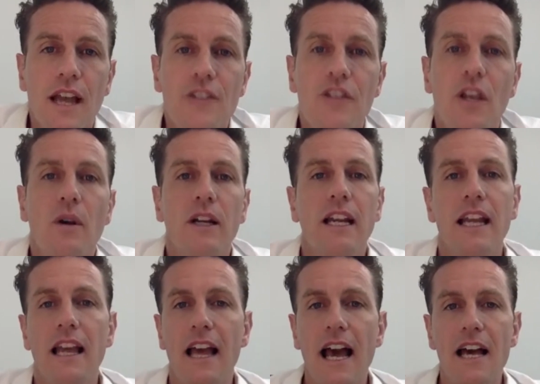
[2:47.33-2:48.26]
And so I'm going
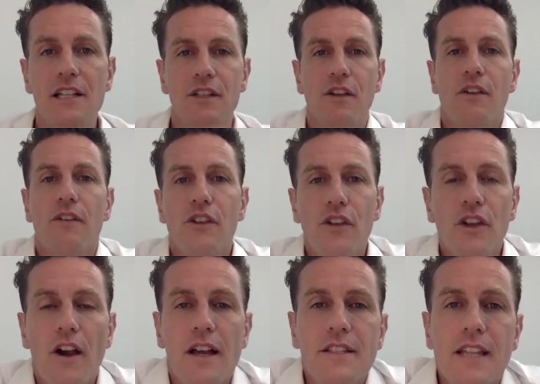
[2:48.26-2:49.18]
to ask you
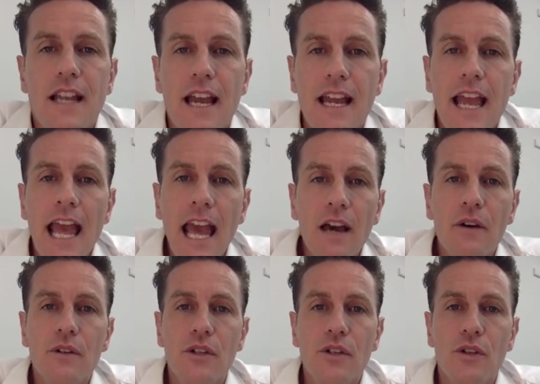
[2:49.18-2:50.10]
guys today,
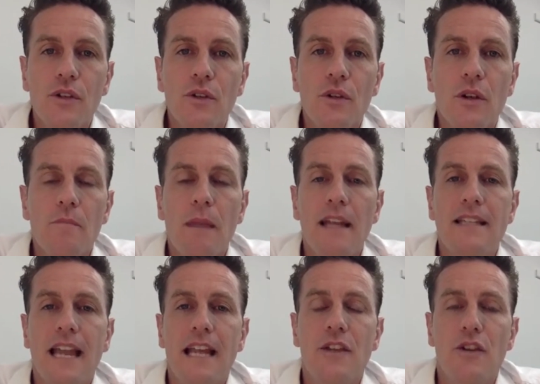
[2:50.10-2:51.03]
how do you
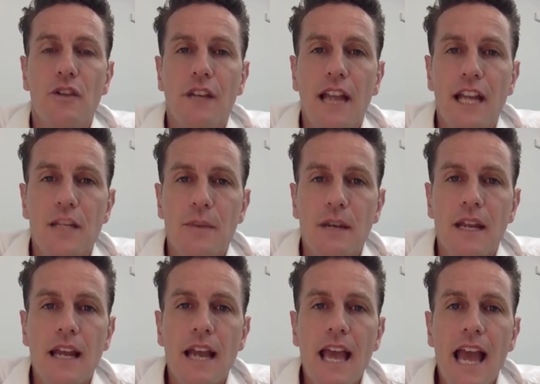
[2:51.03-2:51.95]
maintain your engagement?
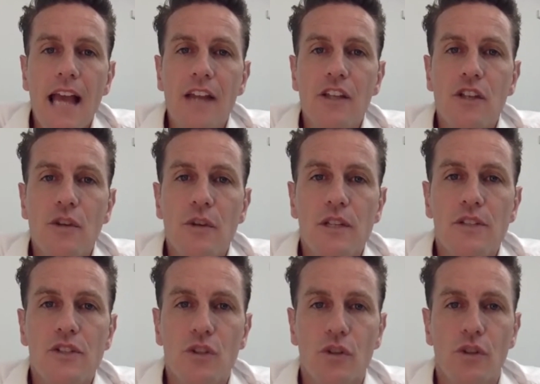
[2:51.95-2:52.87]
How do you
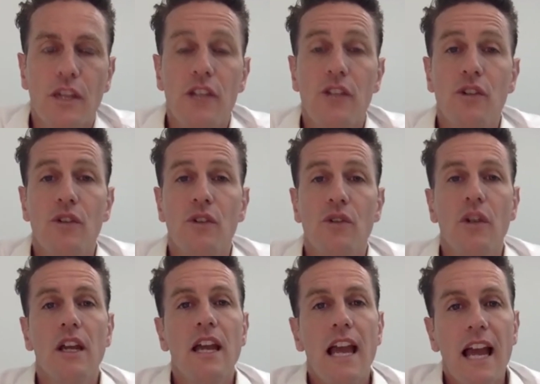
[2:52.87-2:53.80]
ensure that
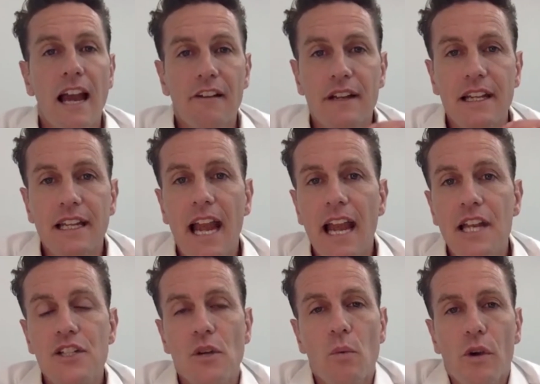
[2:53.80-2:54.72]
you are
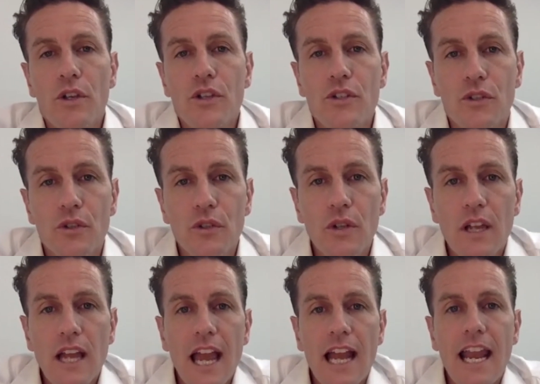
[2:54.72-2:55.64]
engaged in what you do?
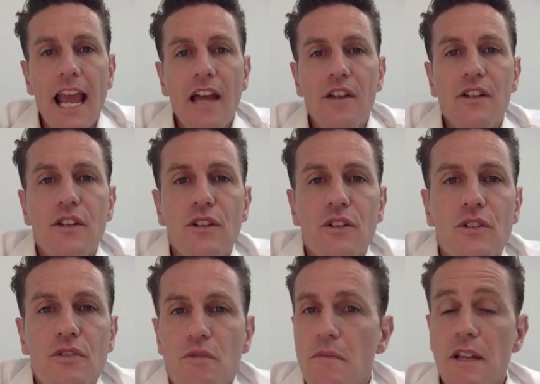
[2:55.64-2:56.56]
And how do
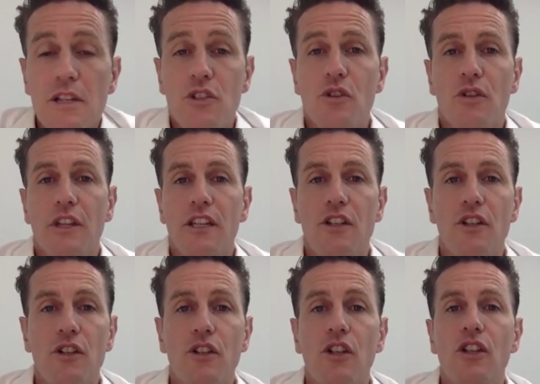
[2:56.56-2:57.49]
you ensure that
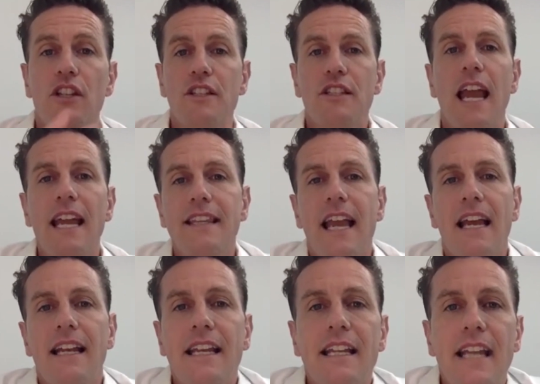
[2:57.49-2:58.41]
you, you, you take
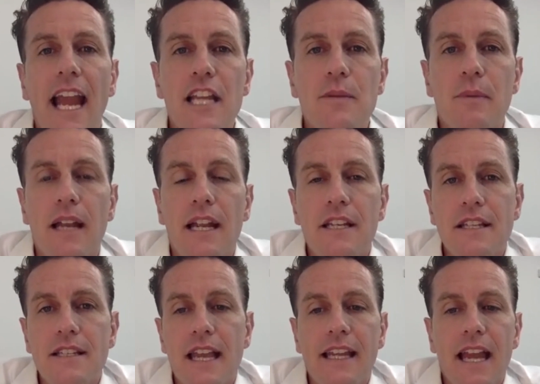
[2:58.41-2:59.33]
that engagement and
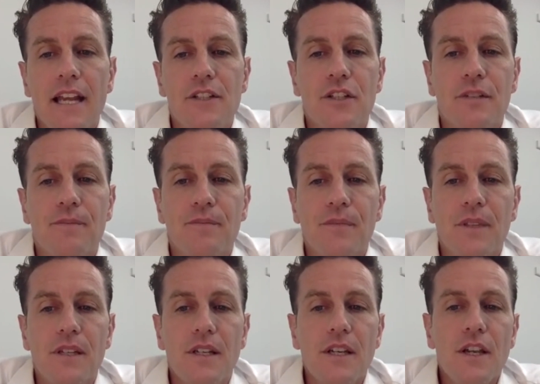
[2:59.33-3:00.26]
you take action?
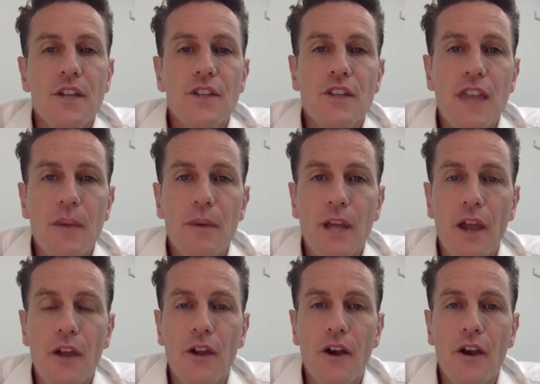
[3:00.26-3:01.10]
So there we go,